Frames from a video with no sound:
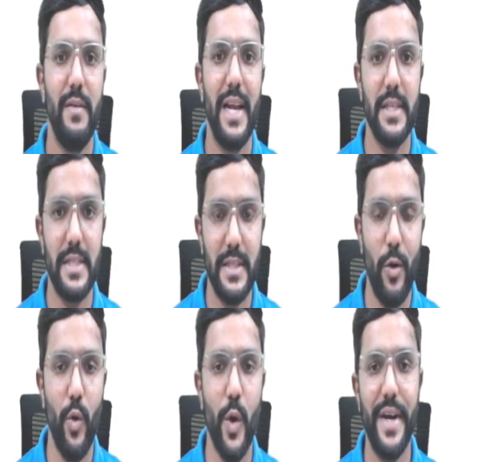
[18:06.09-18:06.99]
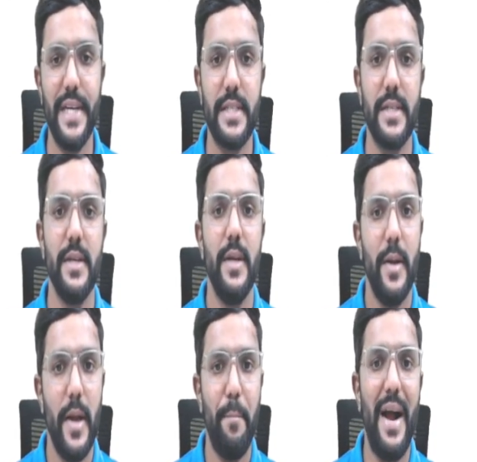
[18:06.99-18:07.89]
Whereas the overheads,
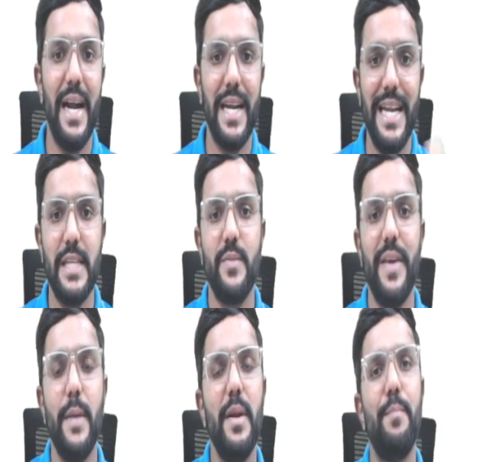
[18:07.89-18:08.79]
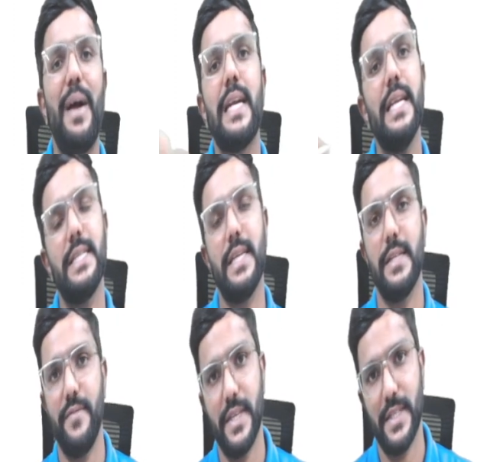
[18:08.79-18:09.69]
partly it is variable, partly it
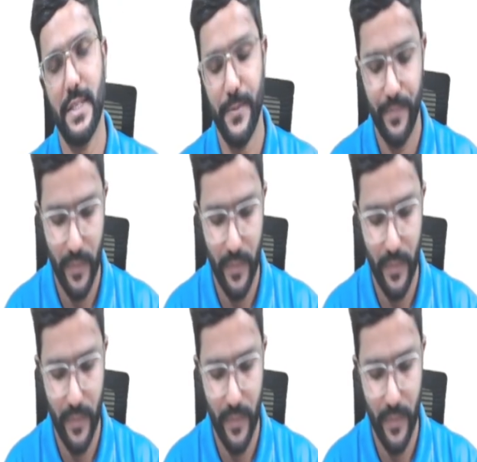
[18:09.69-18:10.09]
is fixed.